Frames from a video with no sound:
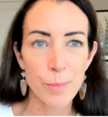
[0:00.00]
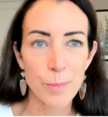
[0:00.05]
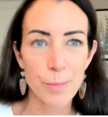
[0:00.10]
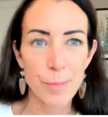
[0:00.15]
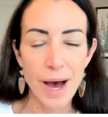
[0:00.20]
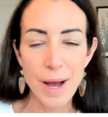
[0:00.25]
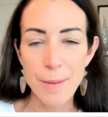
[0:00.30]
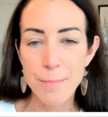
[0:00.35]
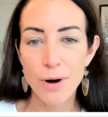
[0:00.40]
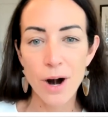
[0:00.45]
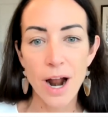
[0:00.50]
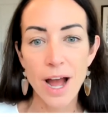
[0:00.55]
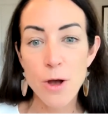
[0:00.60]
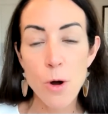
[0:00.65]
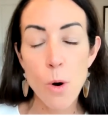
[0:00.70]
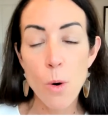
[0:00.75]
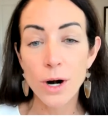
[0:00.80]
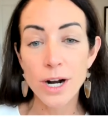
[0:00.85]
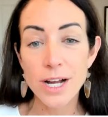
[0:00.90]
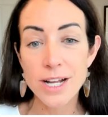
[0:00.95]
by
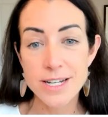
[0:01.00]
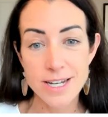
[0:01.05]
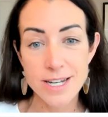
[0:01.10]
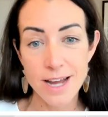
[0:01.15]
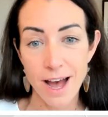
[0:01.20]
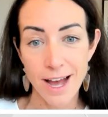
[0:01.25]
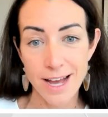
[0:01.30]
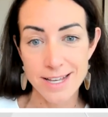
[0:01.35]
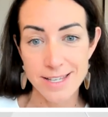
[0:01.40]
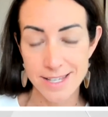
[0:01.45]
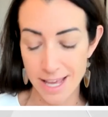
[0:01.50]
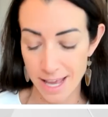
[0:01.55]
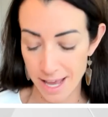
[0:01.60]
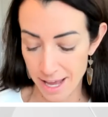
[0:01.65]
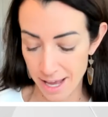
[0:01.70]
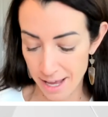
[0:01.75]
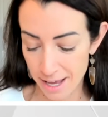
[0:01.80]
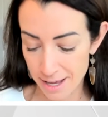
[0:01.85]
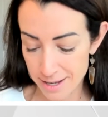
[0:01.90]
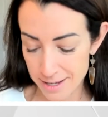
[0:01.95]

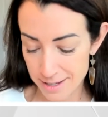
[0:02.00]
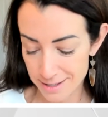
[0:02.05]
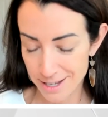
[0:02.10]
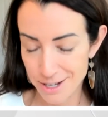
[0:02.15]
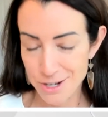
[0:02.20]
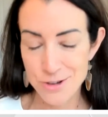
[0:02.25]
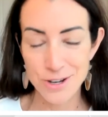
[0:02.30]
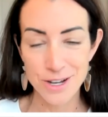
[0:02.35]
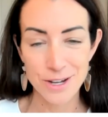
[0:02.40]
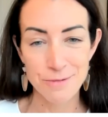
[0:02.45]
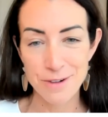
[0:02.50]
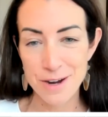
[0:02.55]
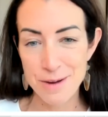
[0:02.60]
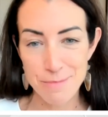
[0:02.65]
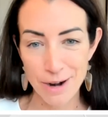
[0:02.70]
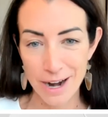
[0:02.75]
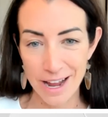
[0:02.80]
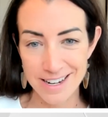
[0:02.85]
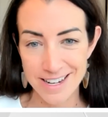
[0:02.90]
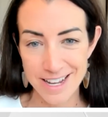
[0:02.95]
prioritizing, and you can
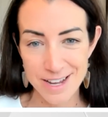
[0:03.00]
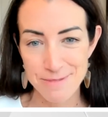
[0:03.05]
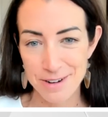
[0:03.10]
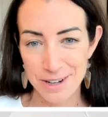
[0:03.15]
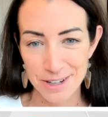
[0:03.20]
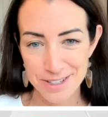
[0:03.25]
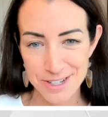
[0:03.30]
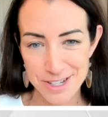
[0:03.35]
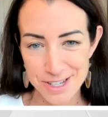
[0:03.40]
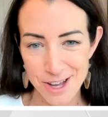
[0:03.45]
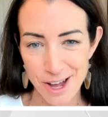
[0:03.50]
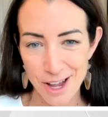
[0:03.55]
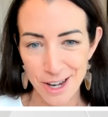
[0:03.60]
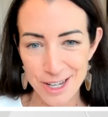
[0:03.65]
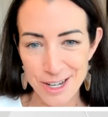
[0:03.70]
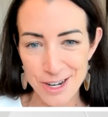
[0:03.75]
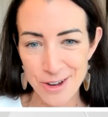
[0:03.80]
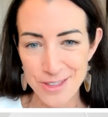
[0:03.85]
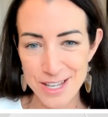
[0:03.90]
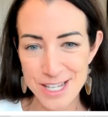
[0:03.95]
rebrand it, but I'll just call
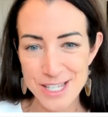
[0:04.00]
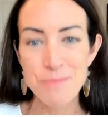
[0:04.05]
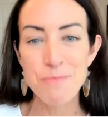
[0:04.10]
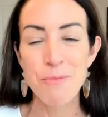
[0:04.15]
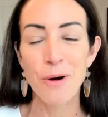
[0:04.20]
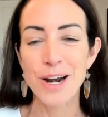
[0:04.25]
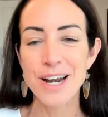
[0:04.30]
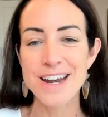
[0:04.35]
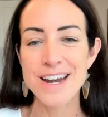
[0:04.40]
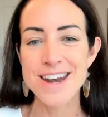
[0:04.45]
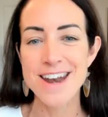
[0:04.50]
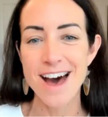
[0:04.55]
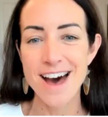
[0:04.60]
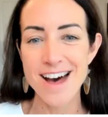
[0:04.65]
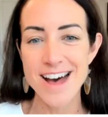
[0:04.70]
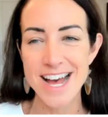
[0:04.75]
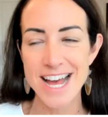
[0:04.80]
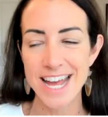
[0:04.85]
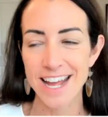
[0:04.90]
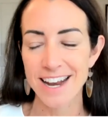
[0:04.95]
it, these important
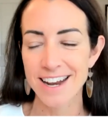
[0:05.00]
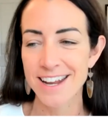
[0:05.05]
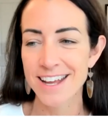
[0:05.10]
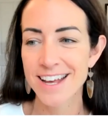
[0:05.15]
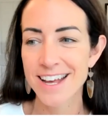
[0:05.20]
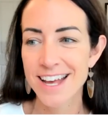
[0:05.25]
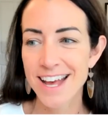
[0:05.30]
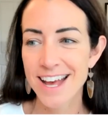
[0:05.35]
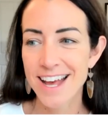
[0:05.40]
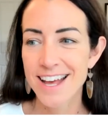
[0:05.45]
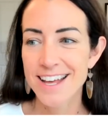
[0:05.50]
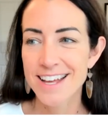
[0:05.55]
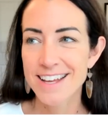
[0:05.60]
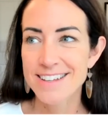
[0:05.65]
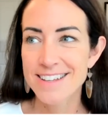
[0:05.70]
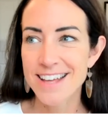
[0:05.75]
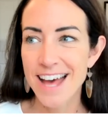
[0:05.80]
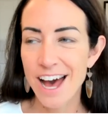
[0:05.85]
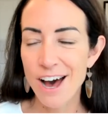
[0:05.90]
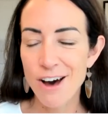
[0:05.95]
9,
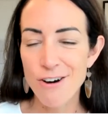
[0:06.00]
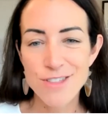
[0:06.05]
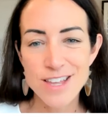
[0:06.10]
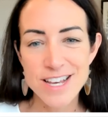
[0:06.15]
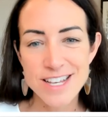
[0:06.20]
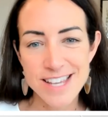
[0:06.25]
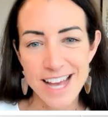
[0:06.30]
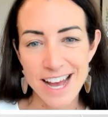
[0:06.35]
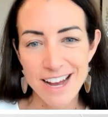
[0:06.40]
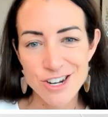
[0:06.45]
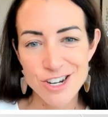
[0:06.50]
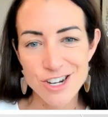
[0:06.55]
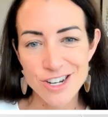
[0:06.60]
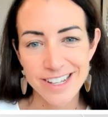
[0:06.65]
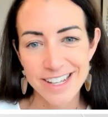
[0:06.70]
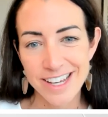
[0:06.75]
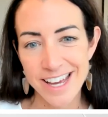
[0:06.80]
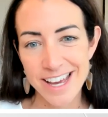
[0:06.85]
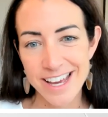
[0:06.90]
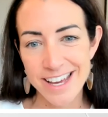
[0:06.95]
how this
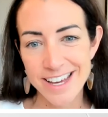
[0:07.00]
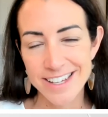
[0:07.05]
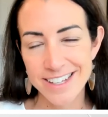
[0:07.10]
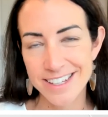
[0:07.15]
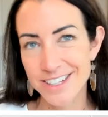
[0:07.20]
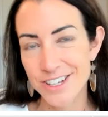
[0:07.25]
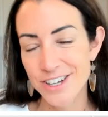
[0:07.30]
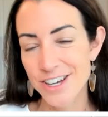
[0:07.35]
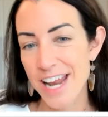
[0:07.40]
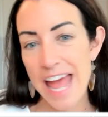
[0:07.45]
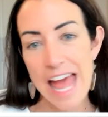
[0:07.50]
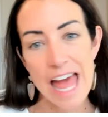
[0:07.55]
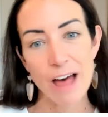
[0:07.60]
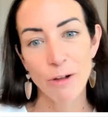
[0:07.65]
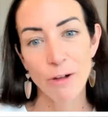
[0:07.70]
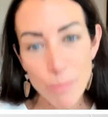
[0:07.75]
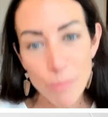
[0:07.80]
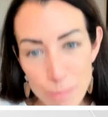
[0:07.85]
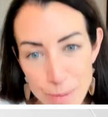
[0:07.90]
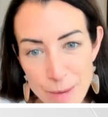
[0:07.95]
actually could
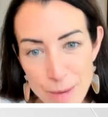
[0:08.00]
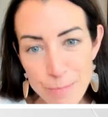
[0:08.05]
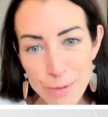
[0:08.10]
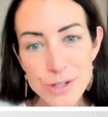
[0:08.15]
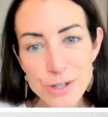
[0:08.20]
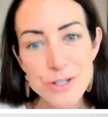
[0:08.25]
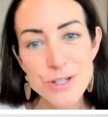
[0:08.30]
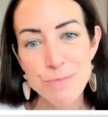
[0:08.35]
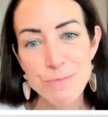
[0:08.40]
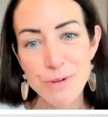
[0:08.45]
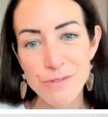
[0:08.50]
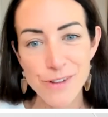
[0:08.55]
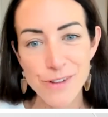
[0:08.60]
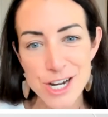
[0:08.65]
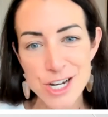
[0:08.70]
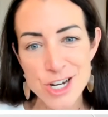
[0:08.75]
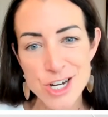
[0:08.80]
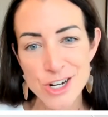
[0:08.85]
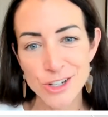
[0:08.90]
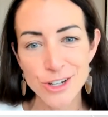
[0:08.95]
help people's
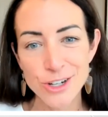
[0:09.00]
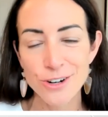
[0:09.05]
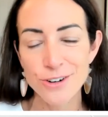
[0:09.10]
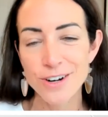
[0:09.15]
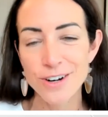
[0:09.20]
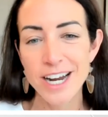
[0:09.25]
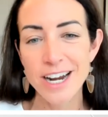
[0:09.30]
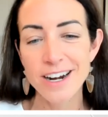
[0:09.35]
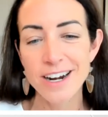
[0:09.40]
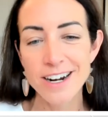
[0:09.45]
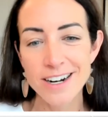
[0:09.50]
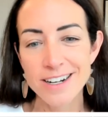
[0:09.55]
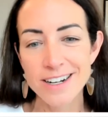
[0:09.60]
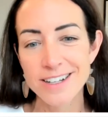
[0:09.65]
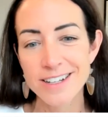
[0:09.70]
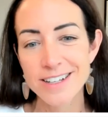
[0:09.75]
professional career?